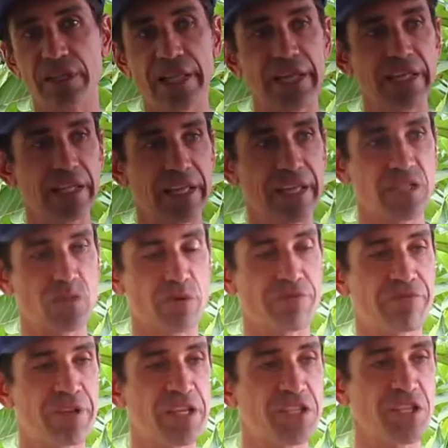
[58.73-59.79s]
lately is we're
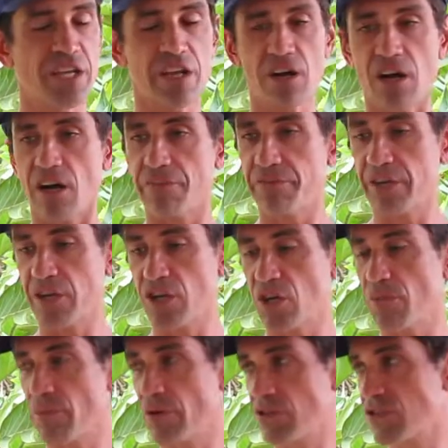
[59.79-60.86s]
finishing it off in a
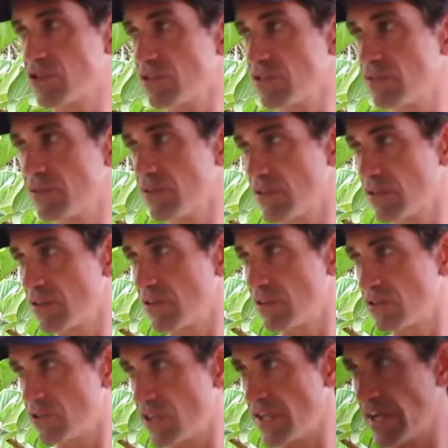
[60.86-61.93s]
commercial
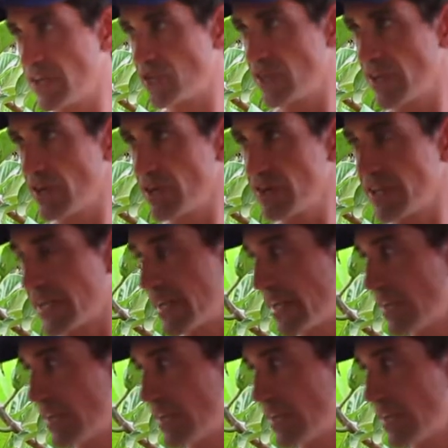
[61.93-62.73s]
dehydrator, like an